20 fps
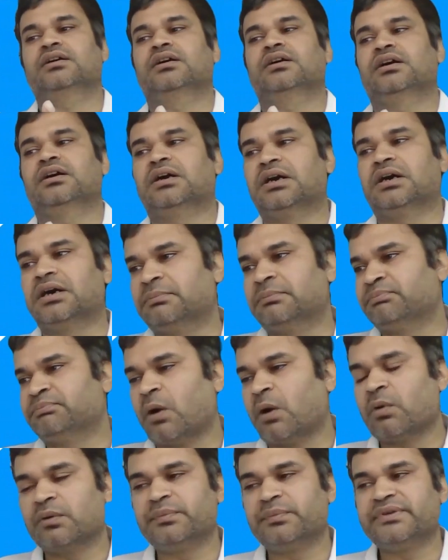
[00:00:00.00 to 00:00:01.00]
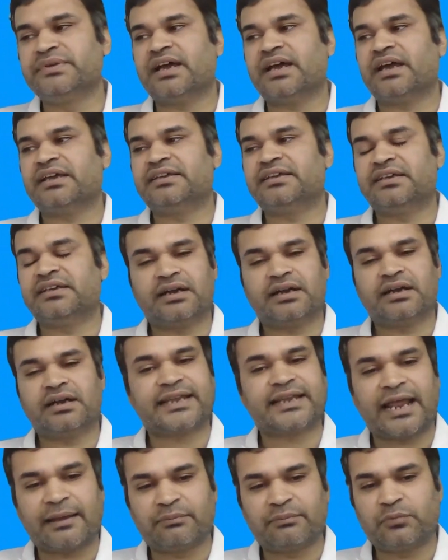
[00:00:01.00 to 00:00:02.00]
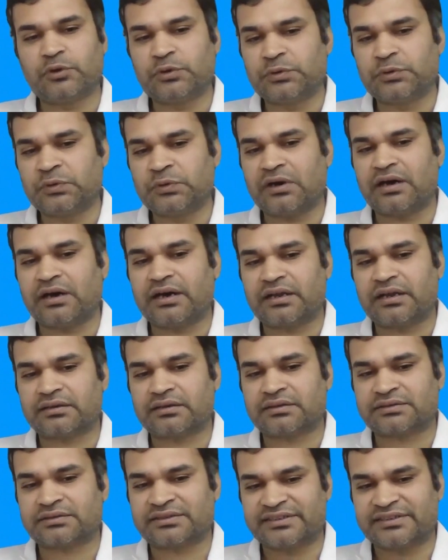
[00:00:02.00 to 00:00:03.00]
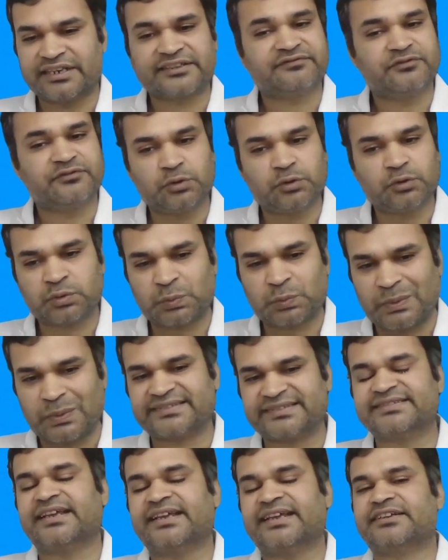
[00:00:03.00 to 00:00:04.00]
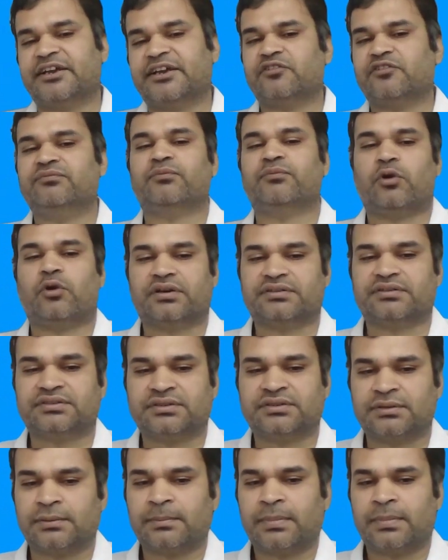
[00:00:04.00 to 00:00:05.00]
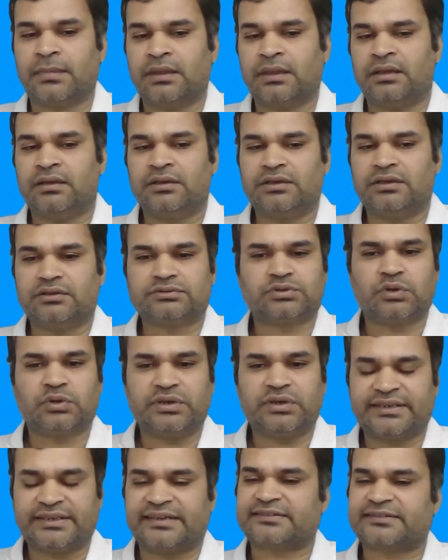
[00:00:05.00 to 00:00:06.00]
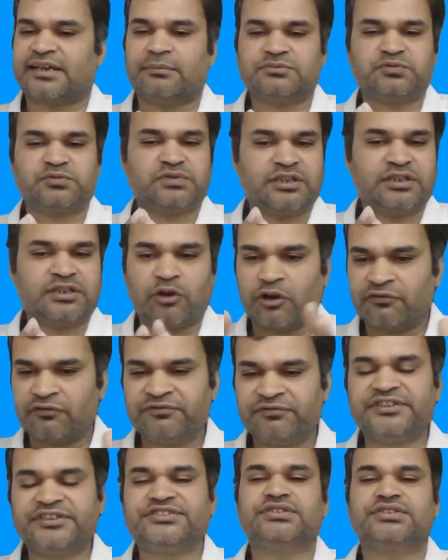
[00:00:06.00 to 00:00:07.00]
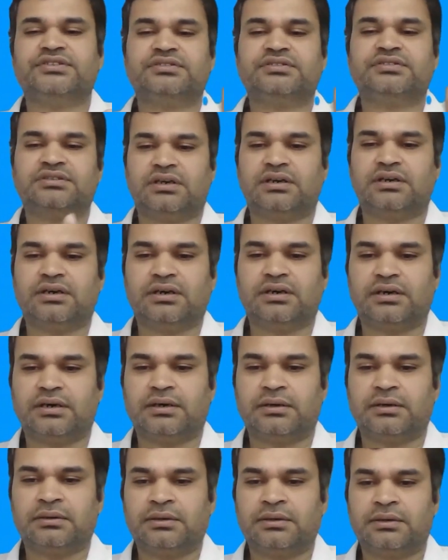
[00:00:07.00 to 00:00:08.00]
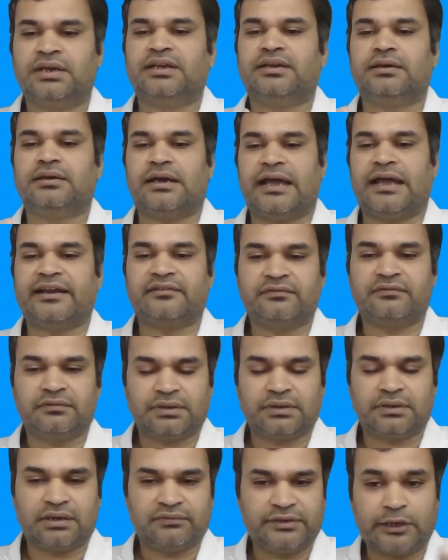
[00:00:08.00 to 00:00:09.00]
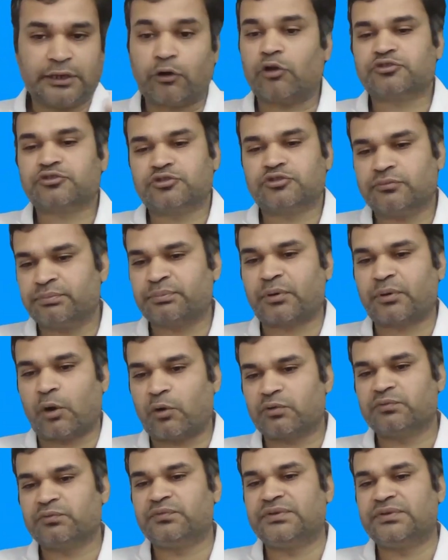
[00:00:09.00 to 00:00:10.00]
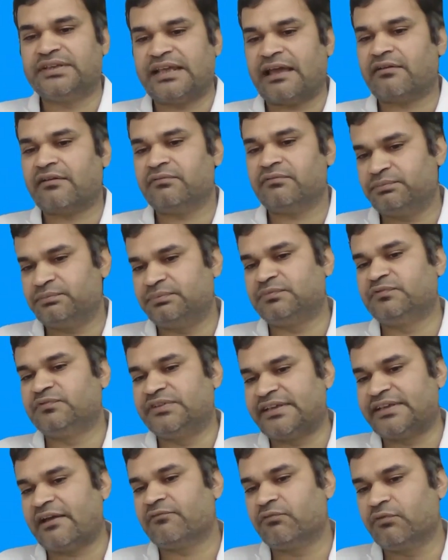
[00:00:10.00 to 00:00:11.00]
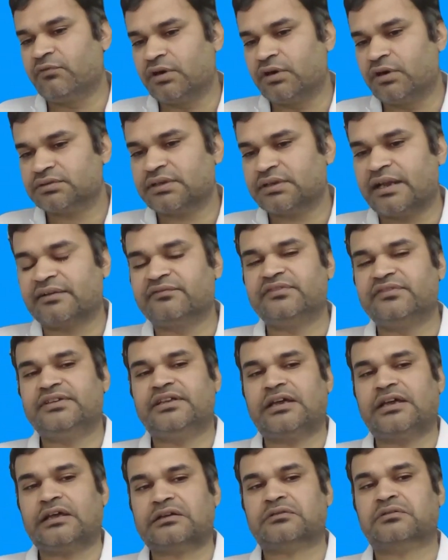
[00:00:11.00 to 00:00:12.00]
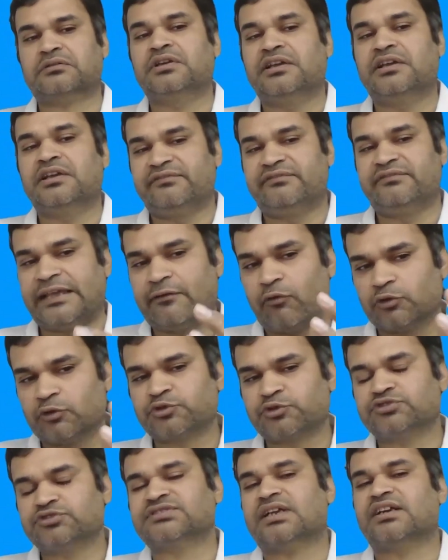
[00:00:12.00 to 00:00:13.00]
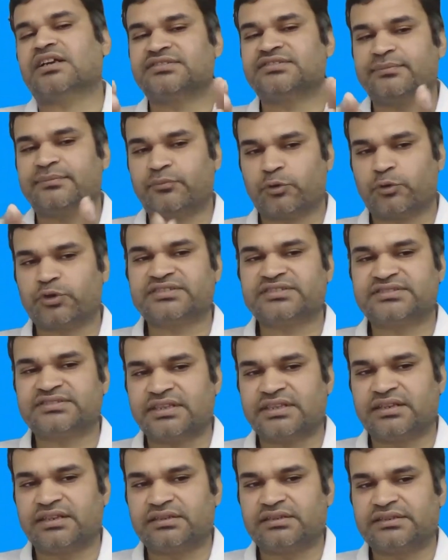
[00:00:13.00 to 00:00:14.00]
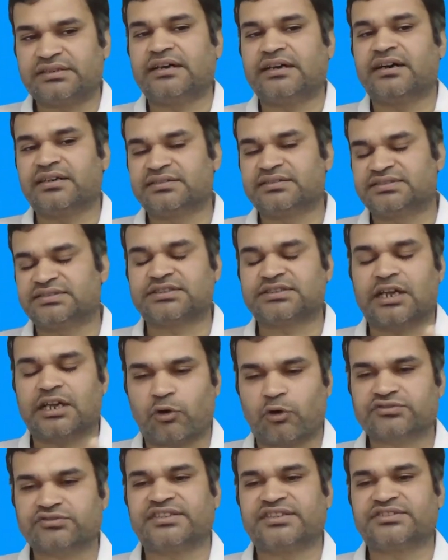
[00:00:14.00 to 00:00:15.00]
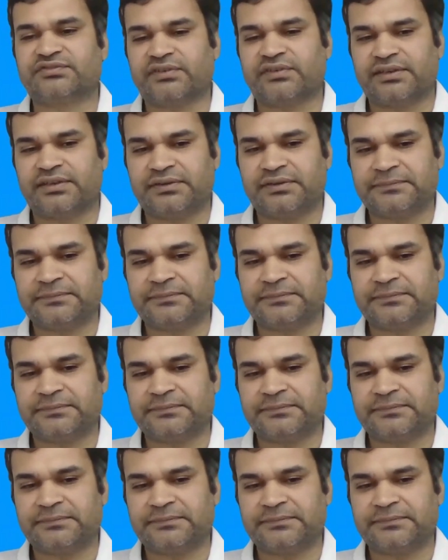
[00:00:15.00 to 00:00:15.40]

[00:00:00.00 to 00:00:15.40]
Power BI or Tableau or ClickView, QuickSight kind of products. So it comes with a lot of features, and we are also proud we have worked and we have also started supporting seller StarRocks as well.